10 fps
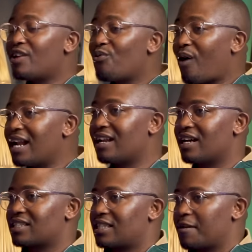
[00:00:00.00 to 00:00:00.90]
And one
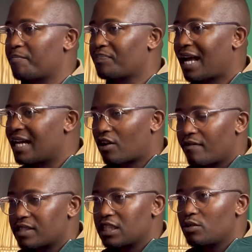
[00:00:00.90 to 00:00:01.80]
last thing. I had a
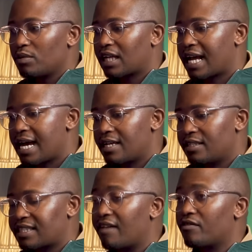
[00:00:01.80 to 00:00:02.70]
conversation with a guy
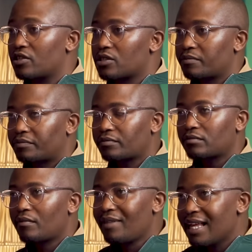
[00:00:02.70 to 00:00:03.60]
in Davos.
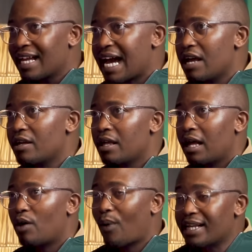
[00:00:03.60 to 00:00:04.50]
A
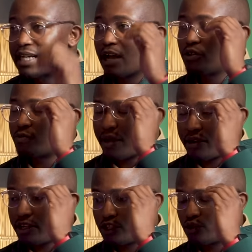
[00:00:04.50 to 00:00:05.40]
white guy who's
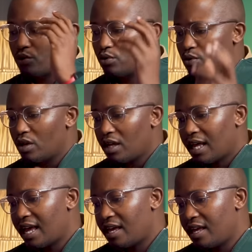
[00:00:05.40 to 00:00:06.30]
married to
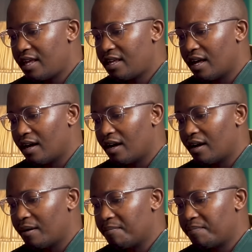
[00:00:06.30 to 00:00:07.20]
a
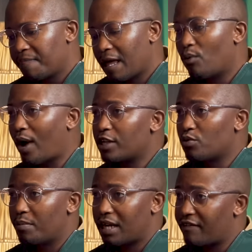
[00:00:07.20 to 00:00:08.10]

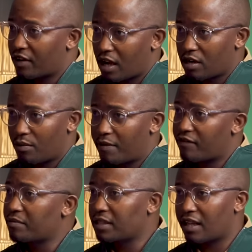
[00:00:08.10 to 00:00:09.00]
white woman, Africana woman
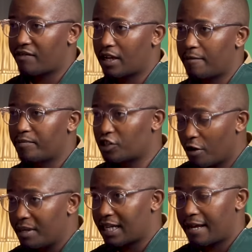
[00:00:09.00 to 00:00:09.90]
from South Africa.
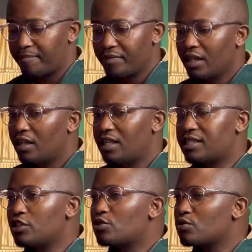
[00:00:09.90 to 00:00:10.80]
German guy.
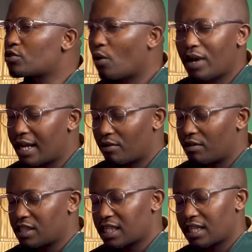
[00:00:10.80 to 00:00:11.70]
He's into solar and
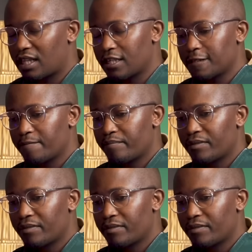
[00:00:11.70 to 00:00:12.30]
all of these other things.